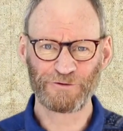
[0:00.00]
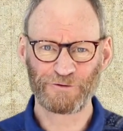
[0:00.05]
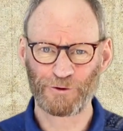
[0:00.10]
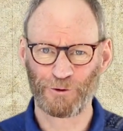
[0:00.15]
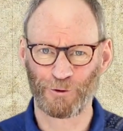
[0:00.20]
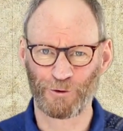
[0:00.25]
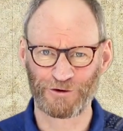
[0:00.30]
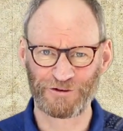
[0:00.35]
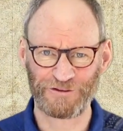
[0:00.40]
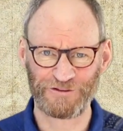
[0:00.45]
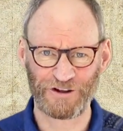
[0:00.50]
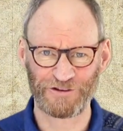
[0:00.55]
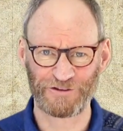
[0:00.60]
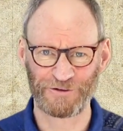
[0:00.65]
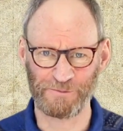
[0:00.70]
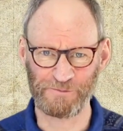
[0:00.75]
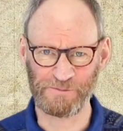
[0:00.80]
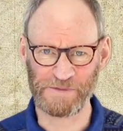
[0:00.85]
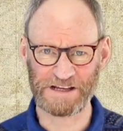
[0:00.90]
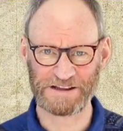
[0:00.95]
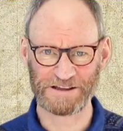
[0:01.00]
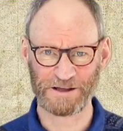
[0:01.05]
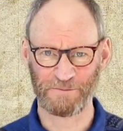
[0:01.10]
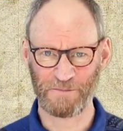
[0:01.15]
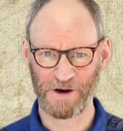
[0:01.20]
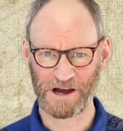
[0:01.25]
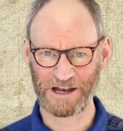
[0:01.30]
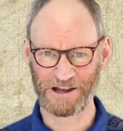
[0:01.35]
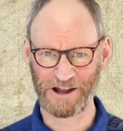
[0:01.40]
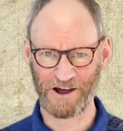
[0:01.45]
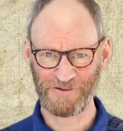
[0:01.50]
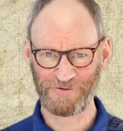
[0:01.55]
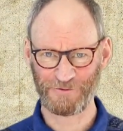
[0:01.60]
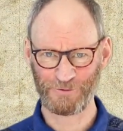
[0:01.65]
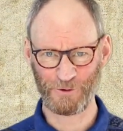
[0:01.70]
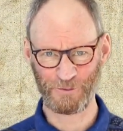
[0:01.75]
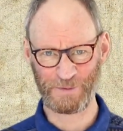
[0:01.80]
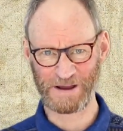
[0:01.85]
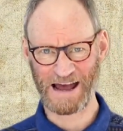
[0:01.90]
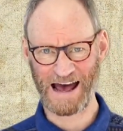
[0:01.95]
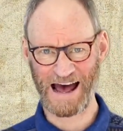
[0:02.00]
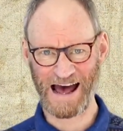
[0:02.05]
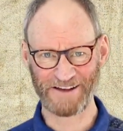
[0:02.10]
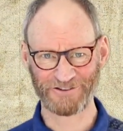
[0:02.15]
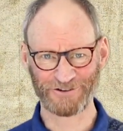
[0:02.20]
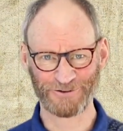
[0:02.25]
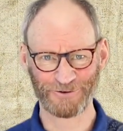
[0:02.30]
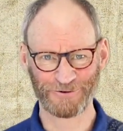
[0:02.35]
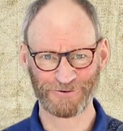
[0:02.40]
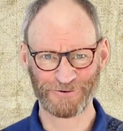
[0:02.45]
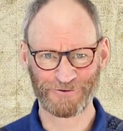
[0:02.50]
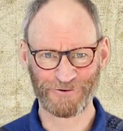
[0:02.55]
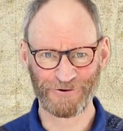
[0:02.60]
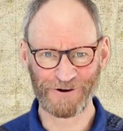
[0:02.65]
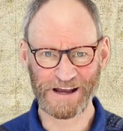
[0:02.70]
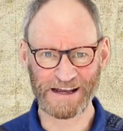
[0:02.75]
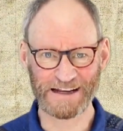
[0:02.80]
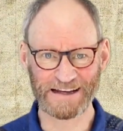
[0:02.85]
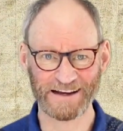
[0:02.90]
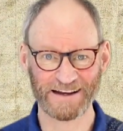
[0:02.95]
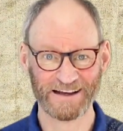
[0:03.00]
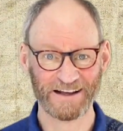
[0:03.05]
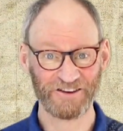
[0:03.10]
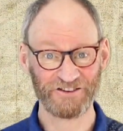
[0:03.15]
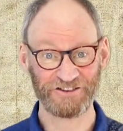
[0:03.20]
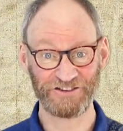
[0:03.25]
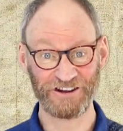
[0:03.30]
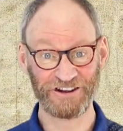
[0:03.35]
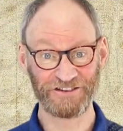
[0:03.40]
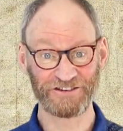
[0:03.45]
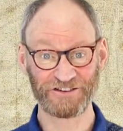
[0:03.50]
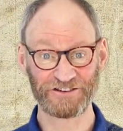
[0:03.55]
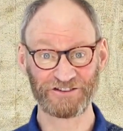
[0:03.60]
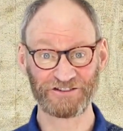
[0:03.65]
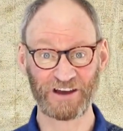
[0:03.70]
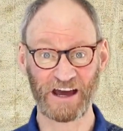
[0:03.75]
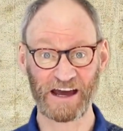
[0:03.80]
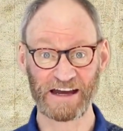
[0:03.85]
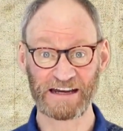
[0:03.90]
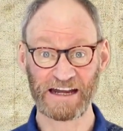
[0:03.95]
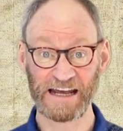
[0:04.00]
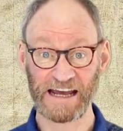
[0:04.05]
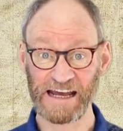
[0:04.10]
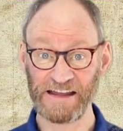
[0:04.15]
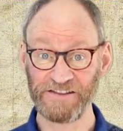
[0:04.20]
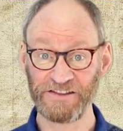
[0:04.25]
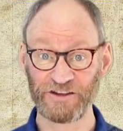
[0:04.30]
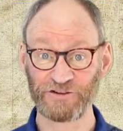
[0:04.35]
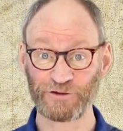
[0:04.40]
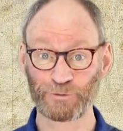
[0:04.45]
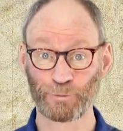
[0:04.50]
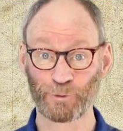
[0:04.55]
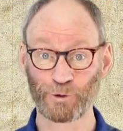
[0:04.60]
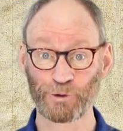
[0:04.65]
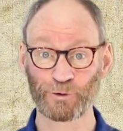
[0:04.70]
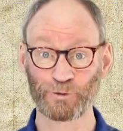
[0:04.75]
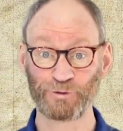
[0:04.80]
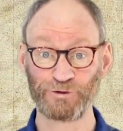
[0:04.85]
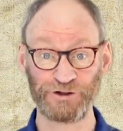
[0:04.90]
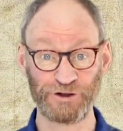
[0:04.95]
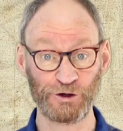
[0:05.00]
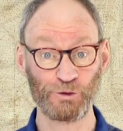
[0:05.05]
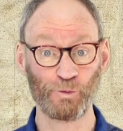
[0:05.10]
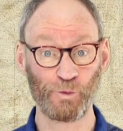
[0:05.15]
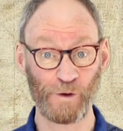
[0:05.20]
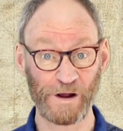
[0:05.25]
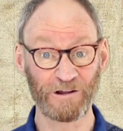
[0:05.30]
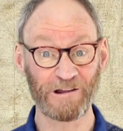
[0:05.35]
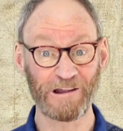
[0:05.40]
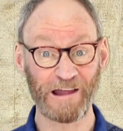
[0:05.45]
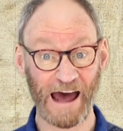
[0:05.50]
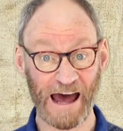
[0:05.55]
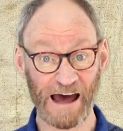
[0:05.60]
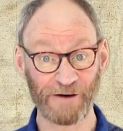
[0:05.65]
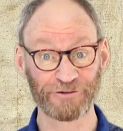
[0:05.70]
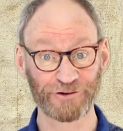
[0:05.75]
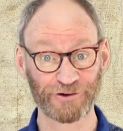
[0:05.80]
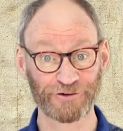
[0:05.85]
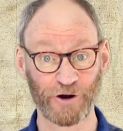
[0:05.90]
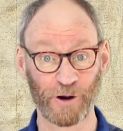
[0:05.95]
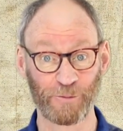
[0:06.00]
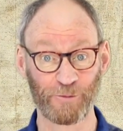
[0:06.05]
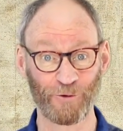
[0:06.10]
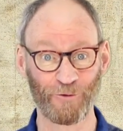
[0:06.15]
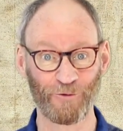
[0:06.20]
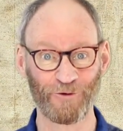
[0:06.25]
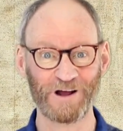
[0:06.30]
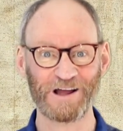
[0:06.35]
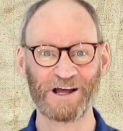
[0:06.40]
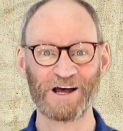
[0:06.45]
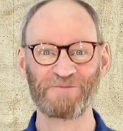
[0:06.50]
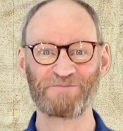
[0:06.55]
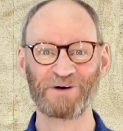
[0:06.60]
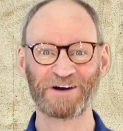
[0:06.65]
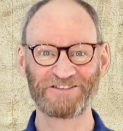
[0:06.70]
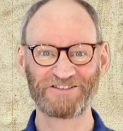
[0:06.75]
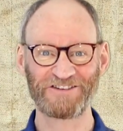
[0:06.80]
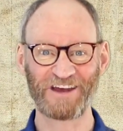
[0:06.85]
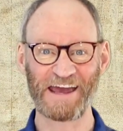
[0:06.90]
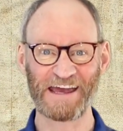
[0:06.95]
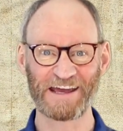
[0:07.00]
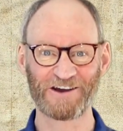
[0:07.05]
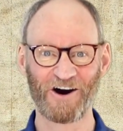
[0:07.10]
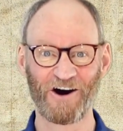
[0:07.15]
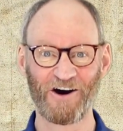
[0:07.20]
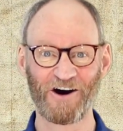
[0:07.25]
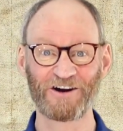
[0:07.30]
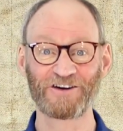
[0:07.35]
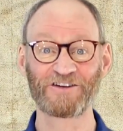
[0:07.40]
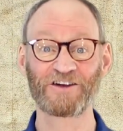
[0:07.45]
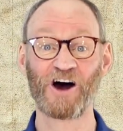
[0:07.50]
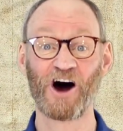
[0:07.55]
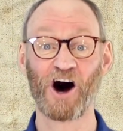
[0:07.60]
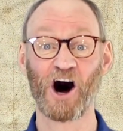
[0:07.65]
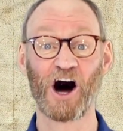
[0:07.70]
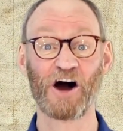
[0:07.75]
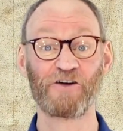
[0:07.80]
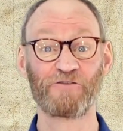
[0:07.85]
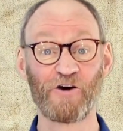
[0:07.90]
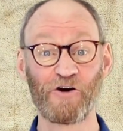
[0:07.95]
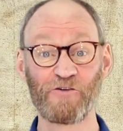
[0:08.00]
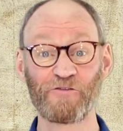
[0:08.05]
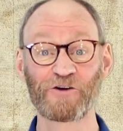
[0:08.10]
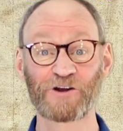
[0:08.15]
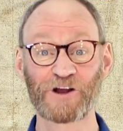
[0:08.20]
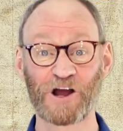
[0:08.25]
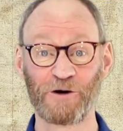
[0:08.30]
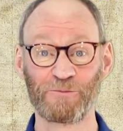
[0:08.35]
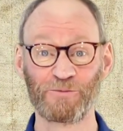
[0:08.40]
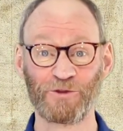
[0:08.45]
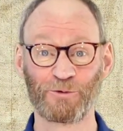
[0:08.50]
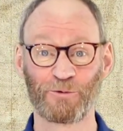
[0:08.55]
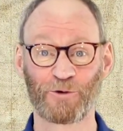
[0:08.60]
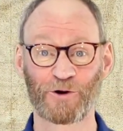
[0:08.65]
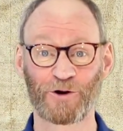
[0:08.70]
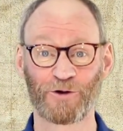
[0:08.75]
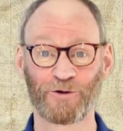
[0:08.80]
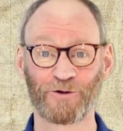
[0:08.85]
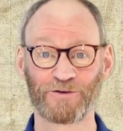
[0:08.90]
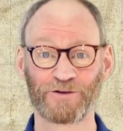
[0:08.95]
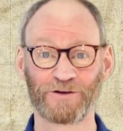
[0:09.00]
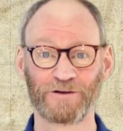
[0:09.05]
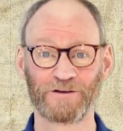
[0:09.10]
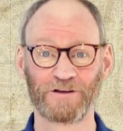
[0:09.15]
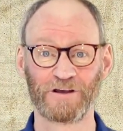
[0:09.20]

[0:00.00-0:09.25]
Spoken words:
of course, doesn't mean that my life will be hassle-free. Jesus said, "In this world you will have trouble, but take heart, I've overcome the world."